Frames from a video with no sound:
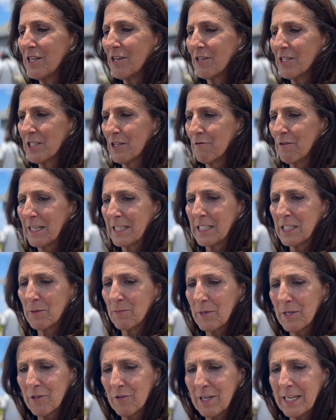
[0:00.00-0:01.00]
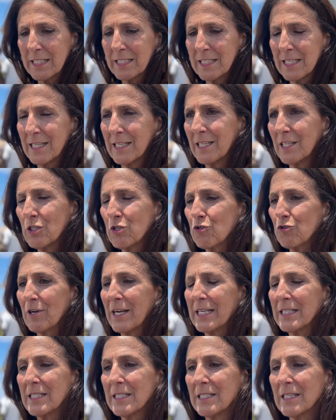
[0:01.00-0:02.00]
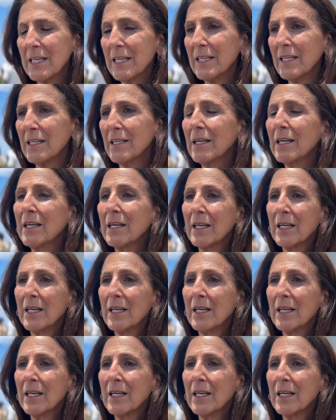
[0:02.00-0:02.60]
years of experience and interest in